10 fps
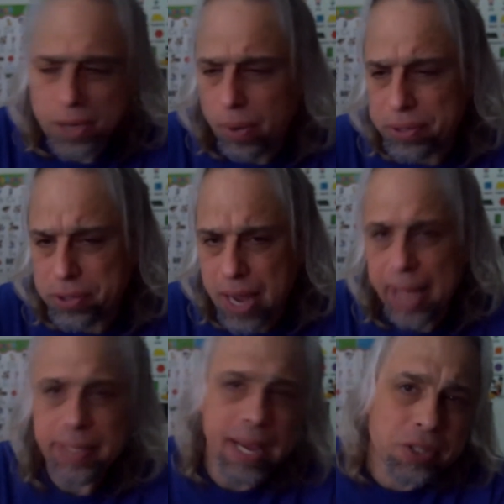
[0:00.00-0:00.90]
No, it's
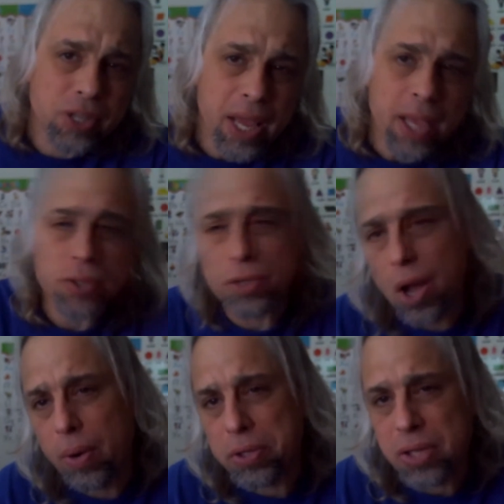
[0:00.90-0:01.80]
not. Yes, it is.
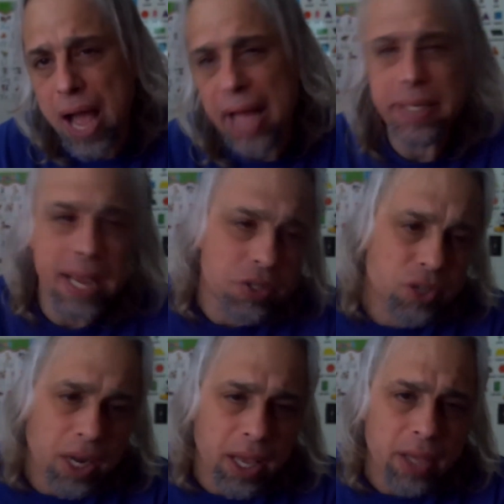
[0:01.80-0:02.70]
No, it's not. Yes,
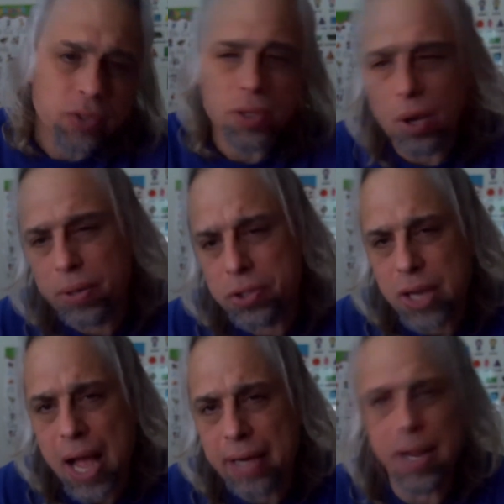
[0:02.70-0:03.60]
it is. No, it's
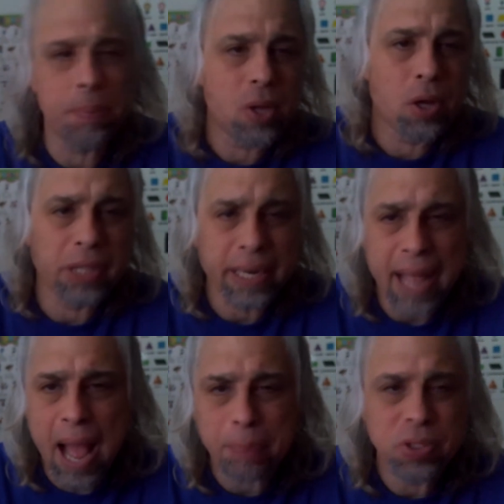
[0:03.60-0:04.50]
not. I'm calling the
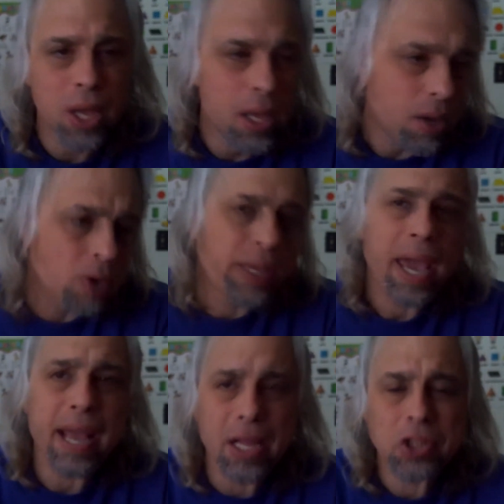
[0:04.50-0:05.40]
cops.
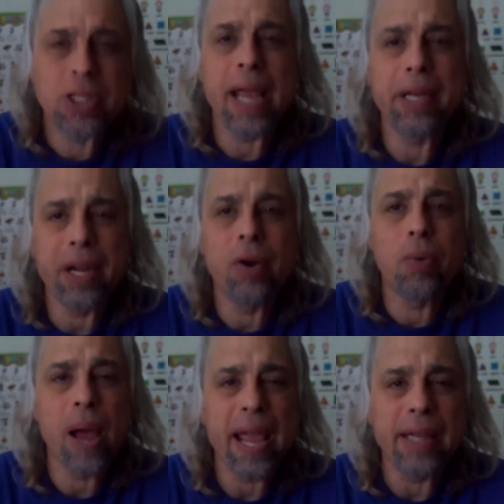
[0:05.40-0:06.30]
Okay, I'll stand here and
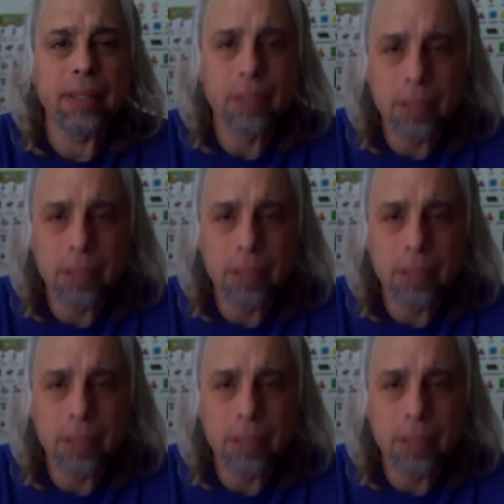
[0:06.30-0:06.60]
wait.